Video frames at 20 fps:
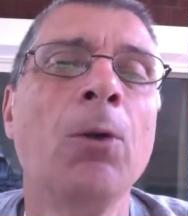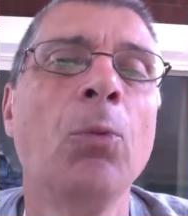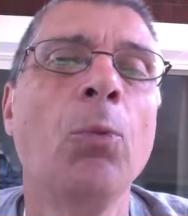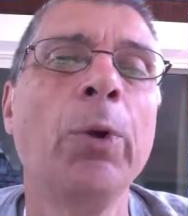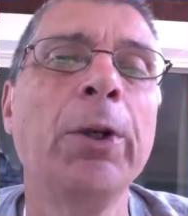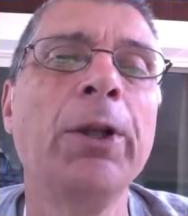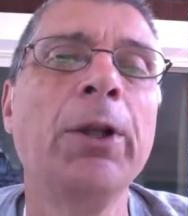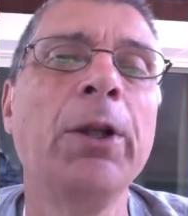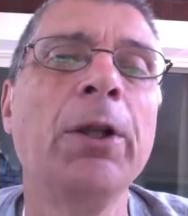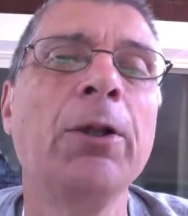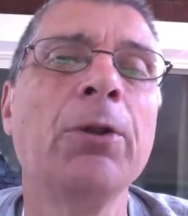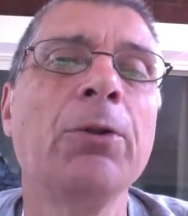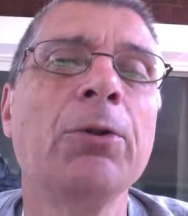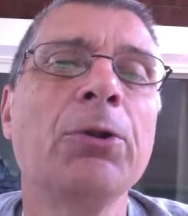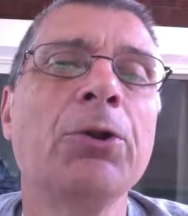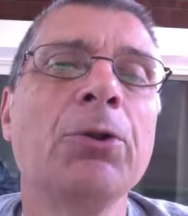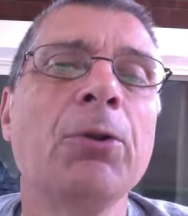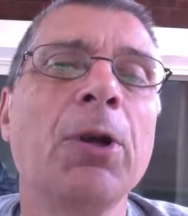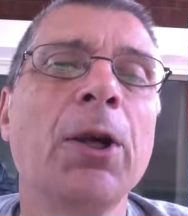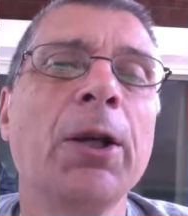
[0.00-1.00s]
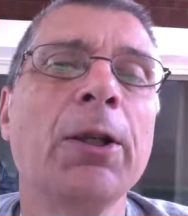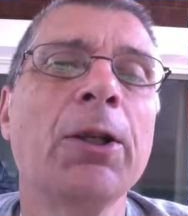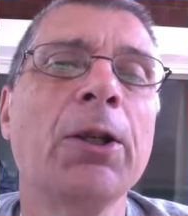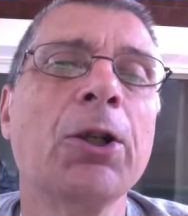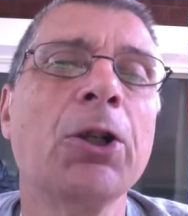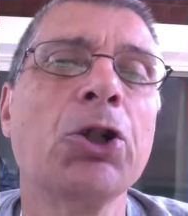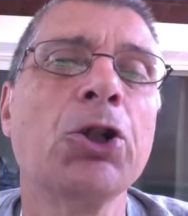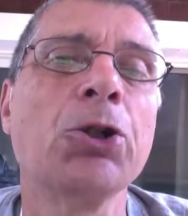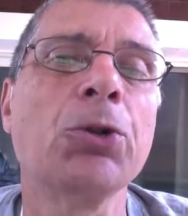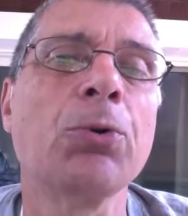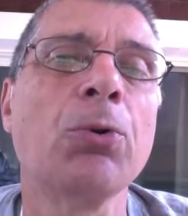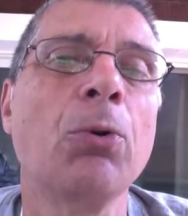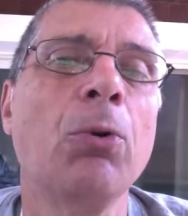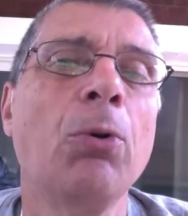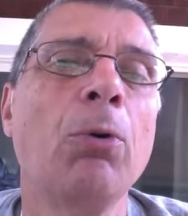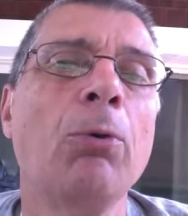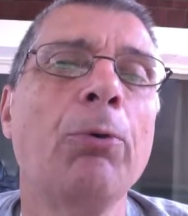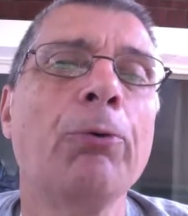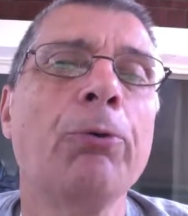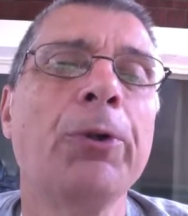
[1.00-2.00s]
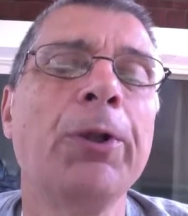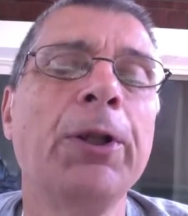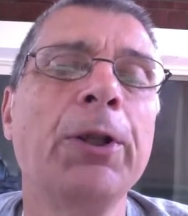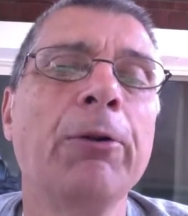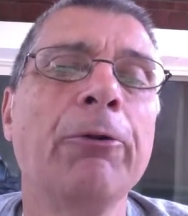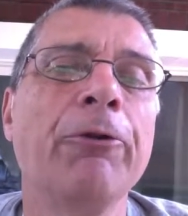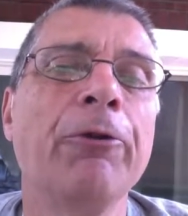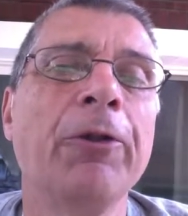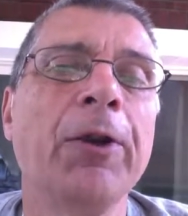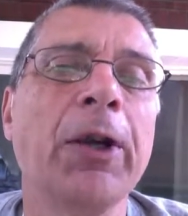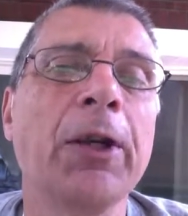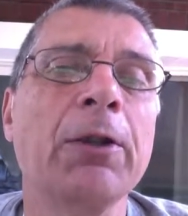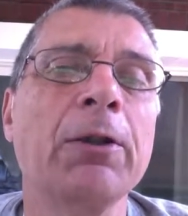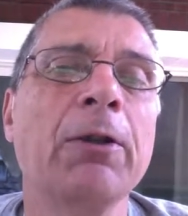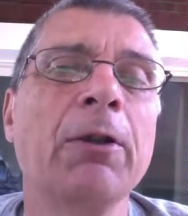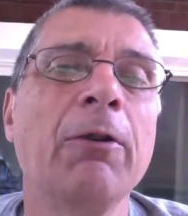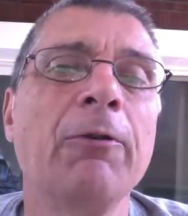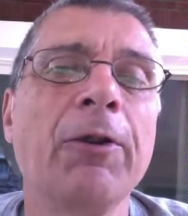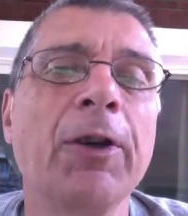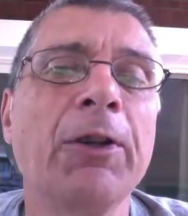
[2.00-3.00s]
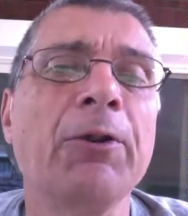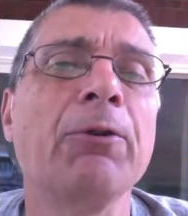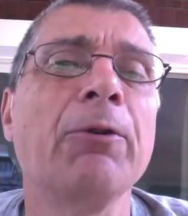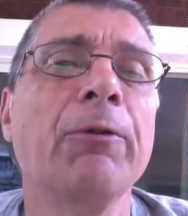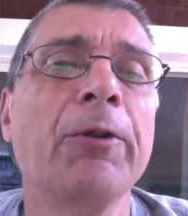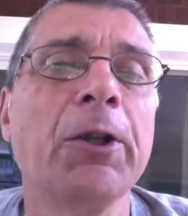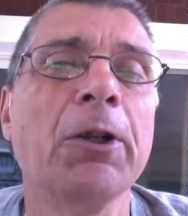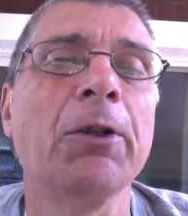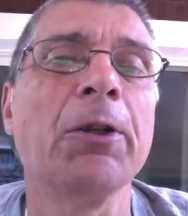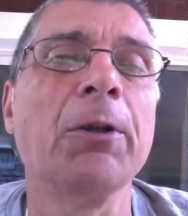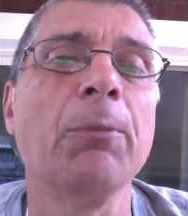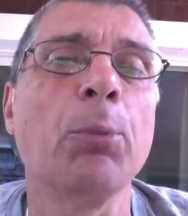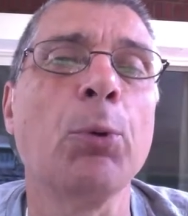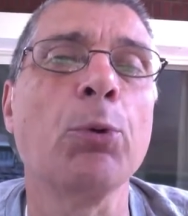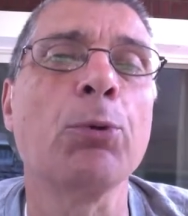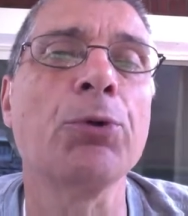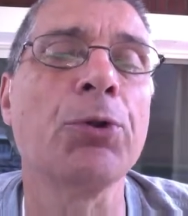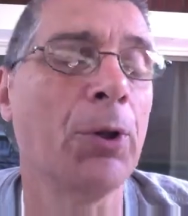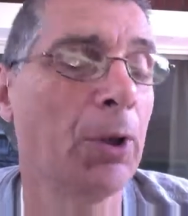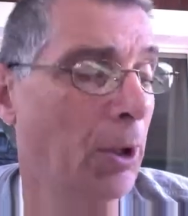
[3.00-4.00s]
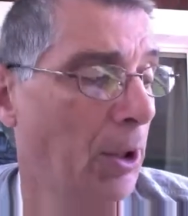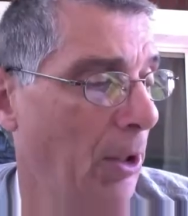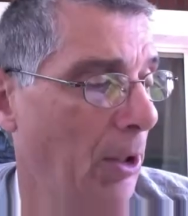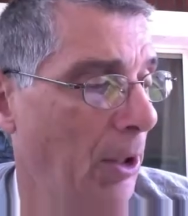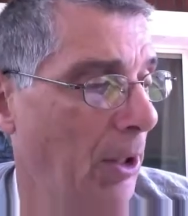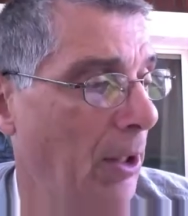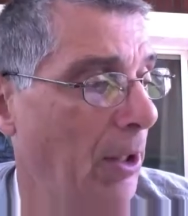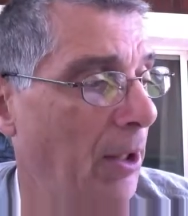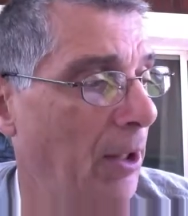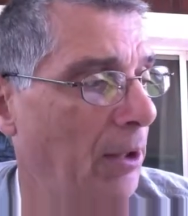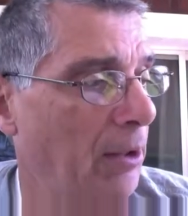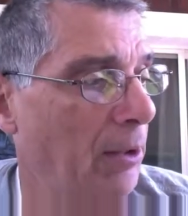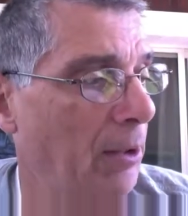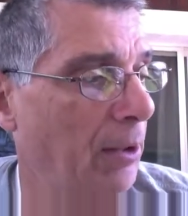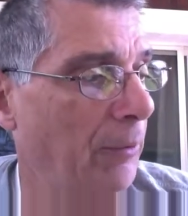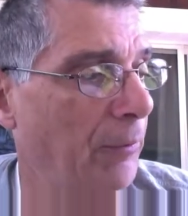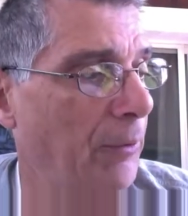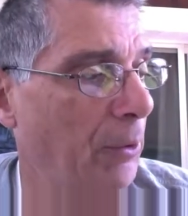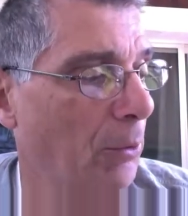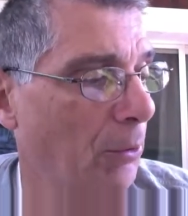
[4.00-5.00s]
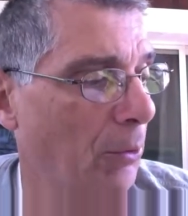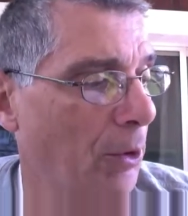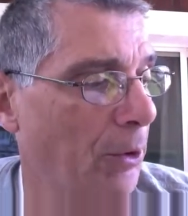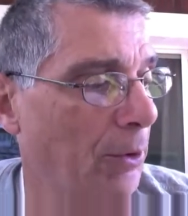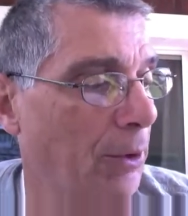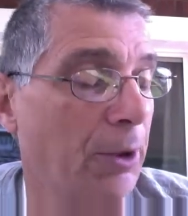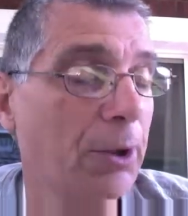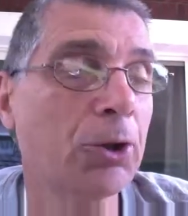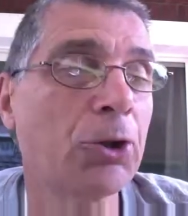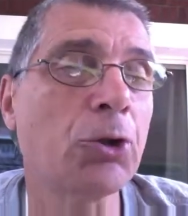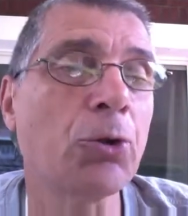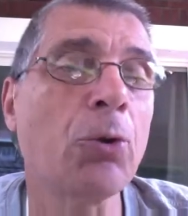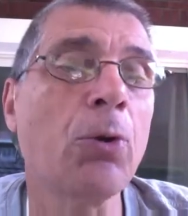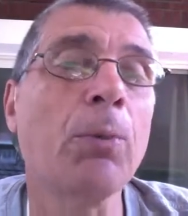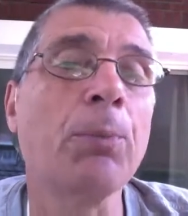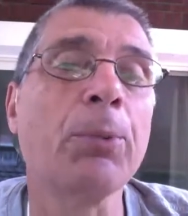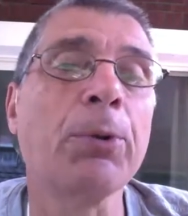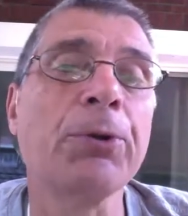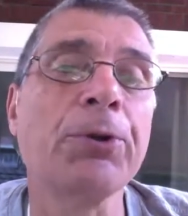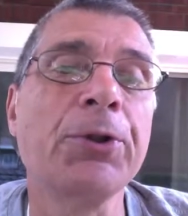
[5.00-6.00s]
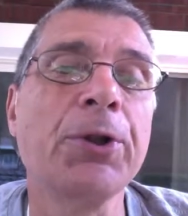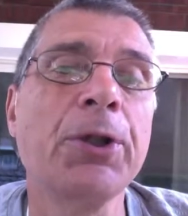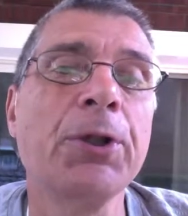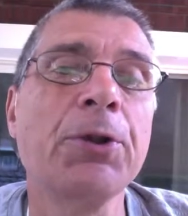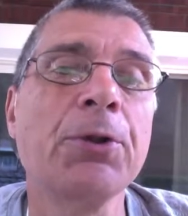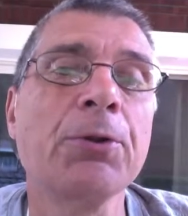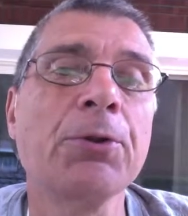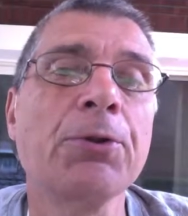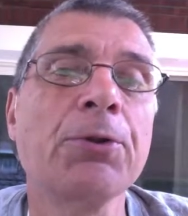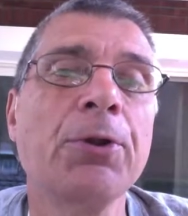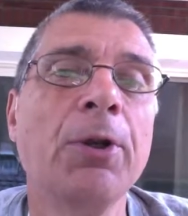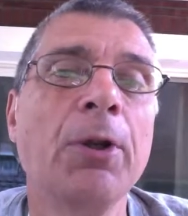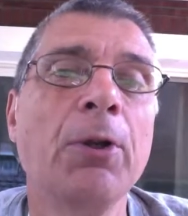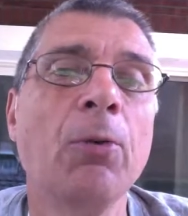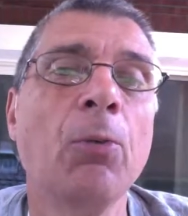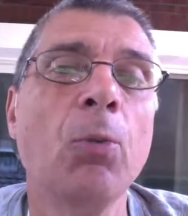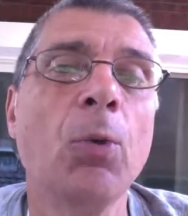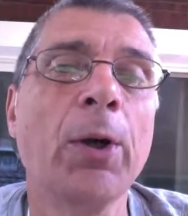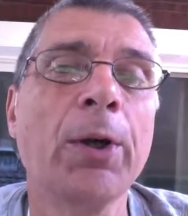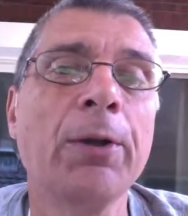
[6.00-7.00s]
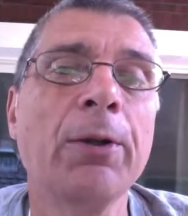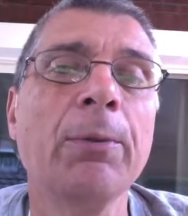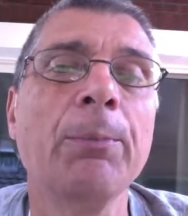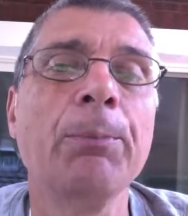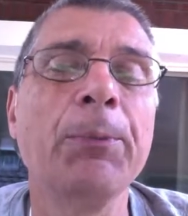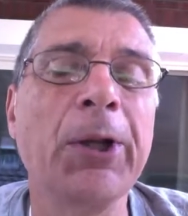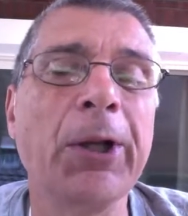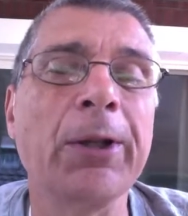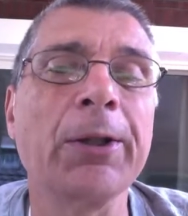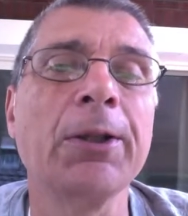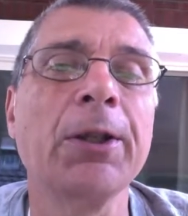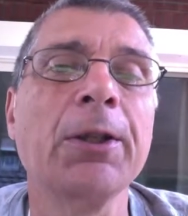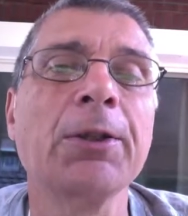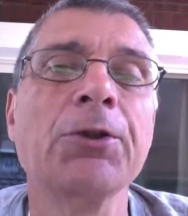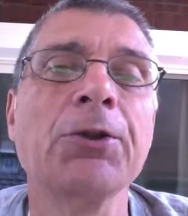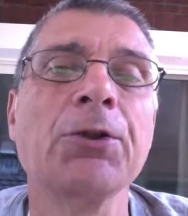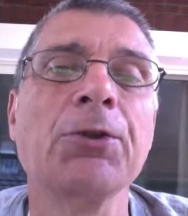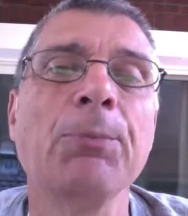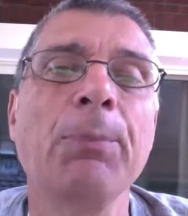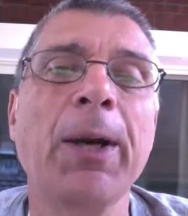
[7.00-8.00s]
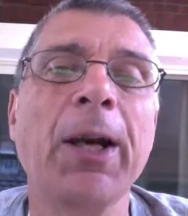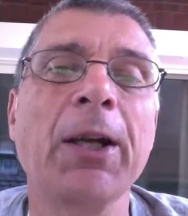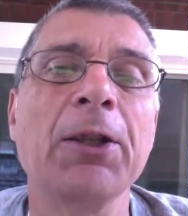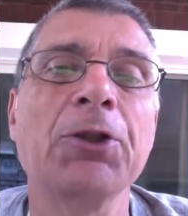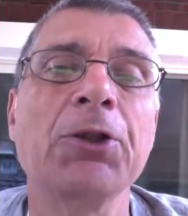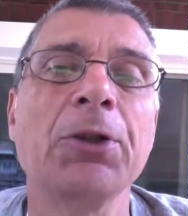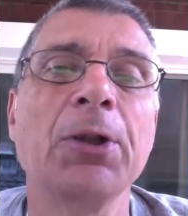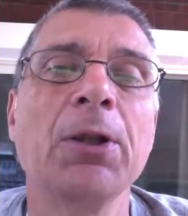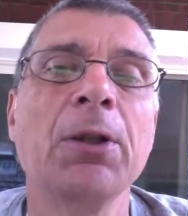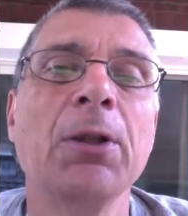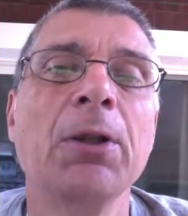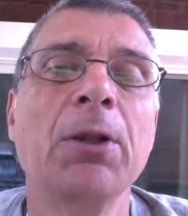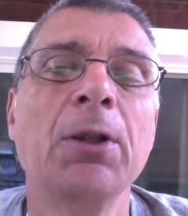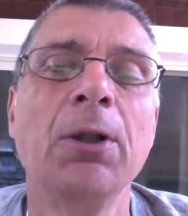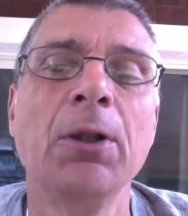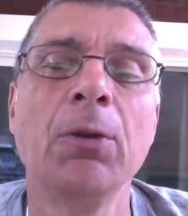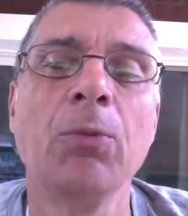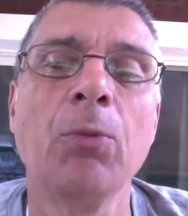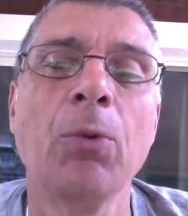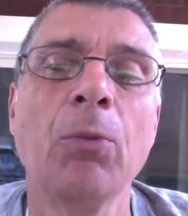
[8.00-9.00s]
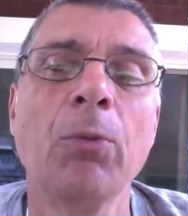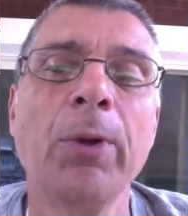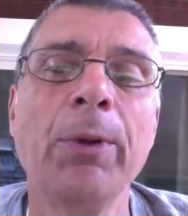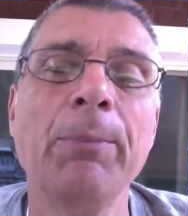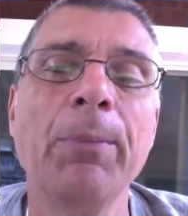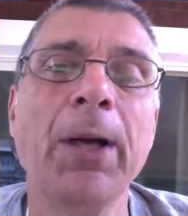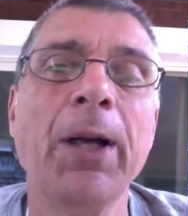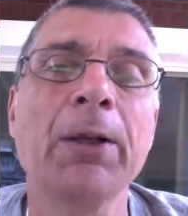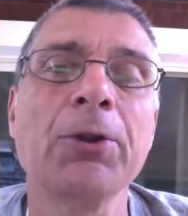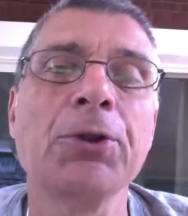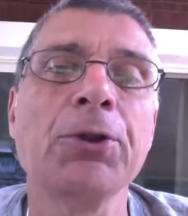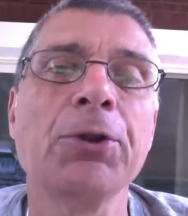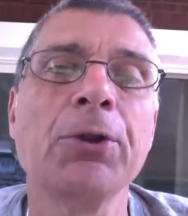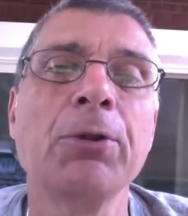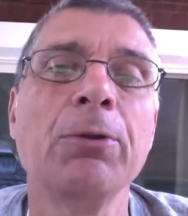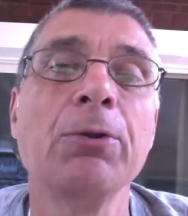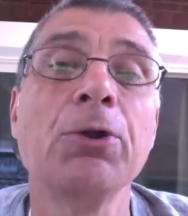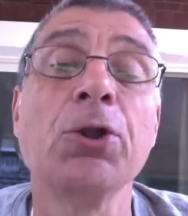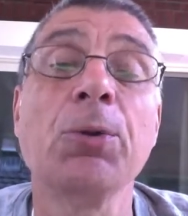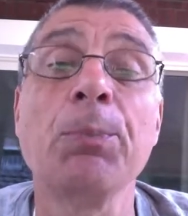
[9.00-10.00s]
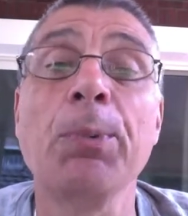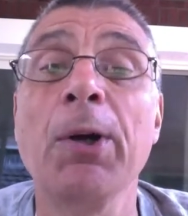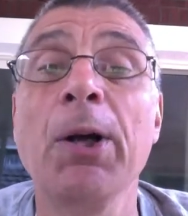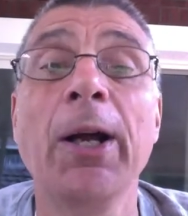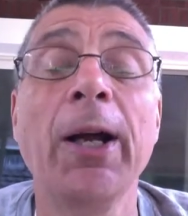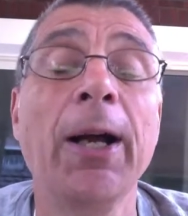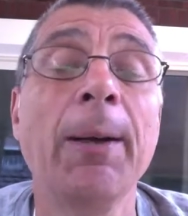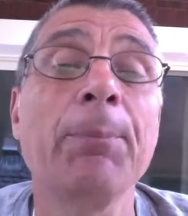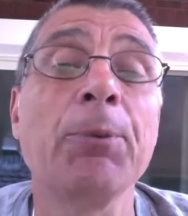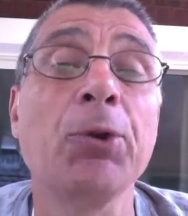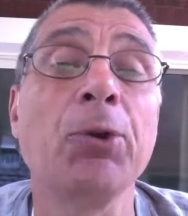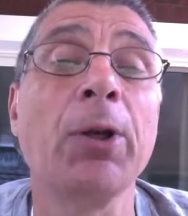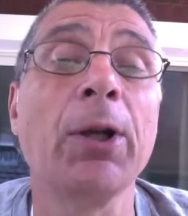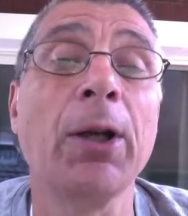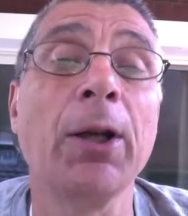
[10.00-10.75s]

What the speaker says: we need to try to control for the effect of other variables. And if you look at the control procedures, one of the techniques is matching, where we match students perhaps on